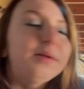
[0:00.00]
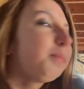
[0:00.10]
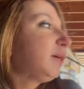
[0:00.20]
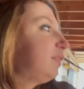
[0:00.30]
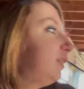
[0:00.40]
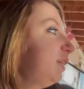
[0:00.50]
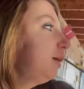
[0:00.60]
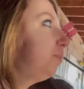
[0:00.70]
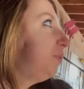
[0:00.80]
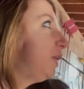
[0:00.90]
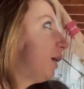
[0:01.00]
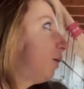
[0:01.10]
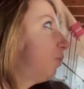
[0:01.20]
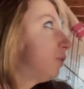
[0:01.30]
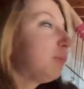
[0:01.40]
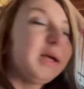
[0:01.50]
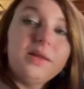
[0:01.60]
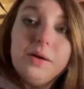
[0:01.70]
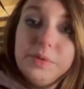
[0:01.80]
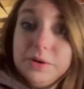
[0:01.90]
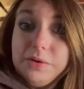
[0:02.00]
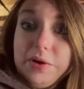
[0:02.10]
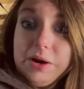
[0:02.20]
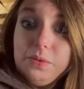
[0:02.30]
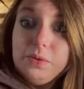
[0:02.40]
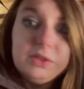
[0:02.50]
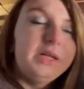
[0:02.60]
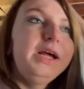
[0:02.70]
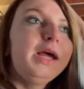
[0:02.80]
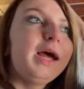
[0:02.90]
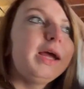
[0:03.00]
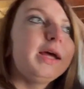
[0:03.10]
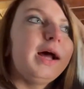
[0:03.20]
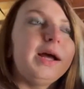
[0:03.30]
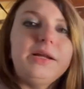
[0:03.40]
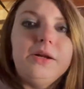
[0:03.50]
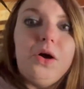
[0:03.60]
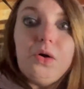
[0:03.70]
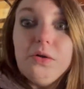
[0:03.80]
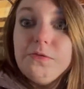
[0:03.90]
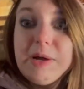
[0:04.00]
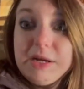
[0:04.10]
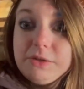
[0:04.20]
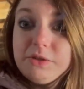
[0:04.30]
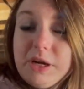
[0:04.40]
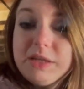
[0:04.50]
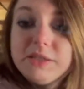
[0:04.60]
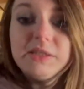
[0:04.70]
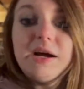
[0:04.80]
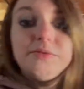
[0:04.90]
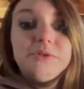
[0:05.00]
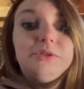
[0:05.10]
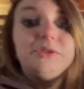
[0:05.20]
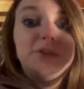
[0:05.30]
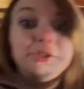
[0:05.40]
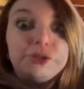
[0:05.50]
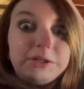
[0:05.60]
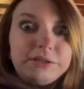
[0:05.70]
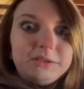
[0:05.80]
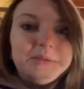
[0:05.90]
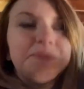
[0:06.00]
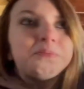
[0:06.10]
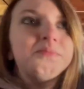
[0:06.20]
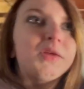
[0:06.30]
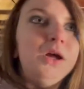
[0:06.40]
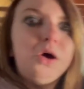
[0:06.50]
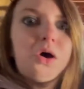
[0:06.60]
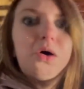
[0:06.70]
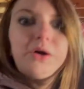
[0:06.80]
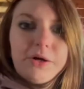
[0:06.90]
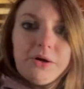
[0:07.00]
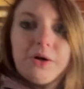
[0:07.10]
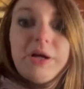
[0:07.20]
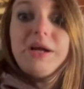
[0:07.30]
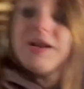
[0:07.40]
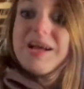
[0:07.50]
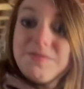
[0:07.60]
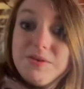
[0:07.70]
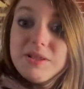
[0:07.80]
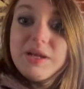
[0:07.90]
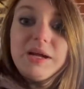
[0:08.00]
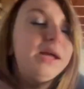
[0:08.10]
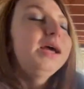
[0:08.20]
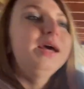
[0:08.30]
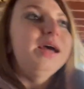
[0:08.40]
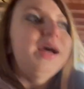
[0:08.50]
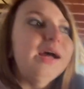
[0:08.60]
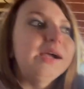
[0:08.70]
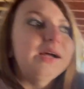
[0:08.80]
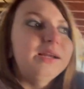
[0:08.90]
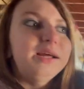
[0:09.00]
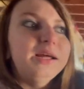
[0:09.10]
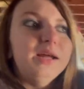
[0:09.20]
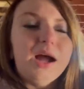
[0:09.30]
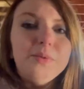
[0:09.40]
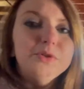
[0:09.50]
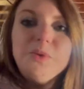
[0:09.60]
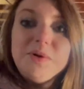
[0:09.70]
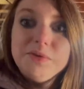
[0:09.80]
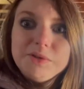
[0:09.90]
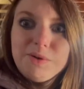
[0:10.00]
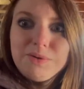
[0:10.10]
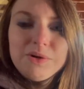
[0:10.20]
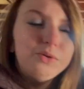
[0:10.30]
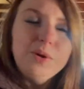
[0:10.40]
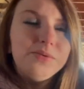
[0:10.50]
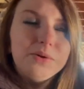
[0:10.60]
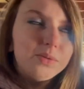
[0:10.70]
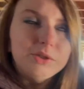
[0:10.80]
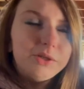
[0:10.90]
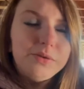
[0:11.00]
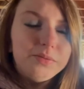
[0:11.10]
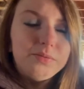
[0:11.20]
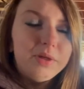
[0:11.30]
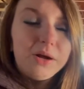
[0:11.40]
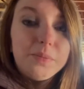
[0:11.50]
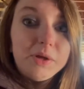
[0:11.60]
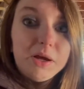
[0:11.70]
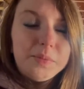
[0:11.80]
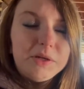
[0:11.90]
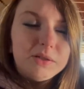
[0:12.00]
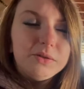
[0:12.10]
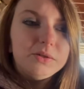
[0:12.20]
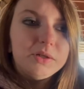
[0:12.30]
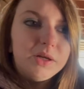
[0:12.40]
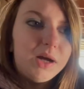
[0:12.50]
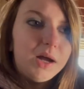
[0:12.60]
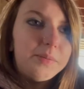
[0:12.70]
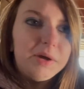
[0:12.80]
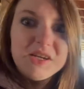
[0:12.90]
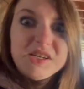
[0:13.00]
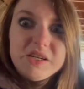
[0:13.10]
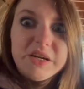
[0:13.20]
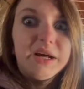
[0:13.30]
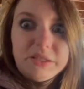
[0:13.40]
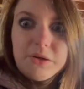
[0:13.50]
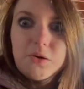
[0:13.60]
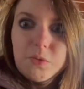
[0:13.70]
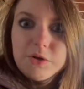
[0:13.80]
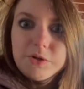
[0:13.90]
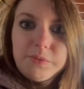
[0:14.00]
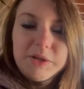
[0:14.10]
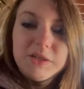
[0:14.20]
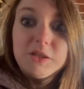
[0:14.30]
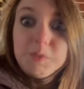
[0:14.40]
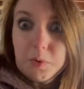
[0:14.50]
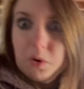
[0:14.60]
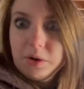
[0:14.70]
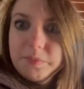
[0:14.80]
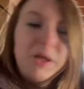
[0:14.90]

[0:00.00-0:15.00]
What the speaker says: my Zena Bina was my therapeutic riding horse, and I did all of my exercises after surgeries on her and everything. And I was 12 years old. No 12-year-old wants to do therapy. I mean, seriously, I'm 19 and I still don't want to because it's boring.